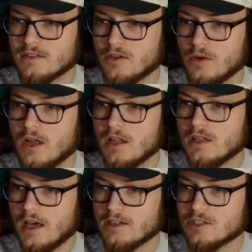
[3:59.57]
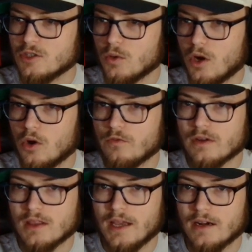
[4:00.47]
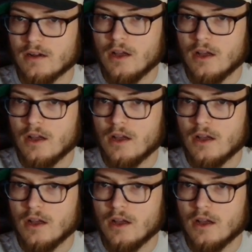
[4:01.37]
So a lot of snow over there.